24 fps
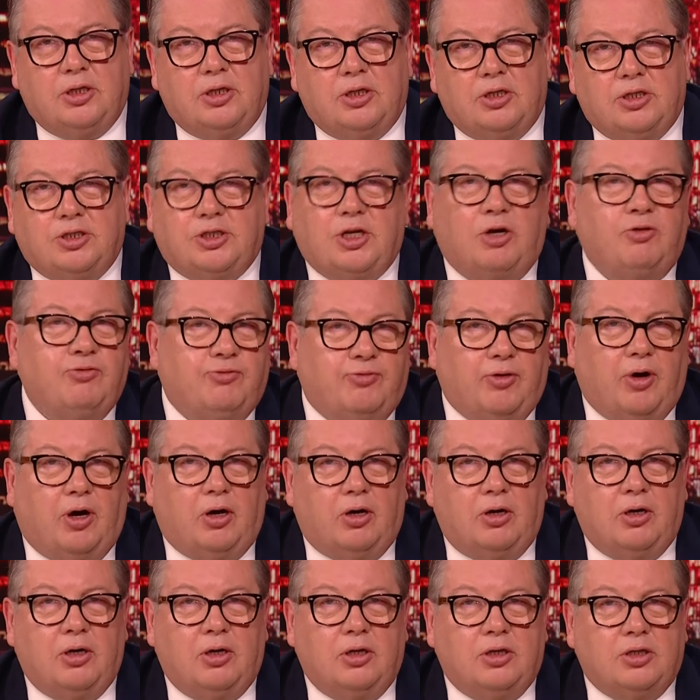So
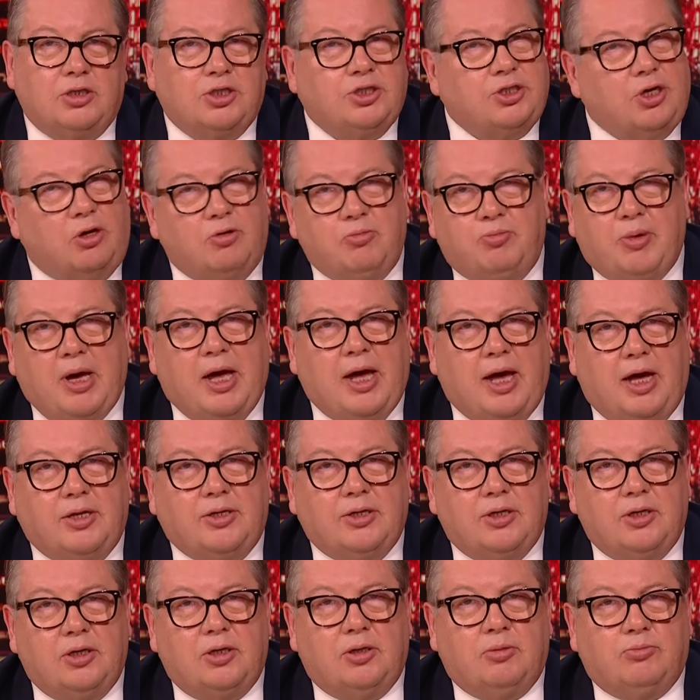far, so bad.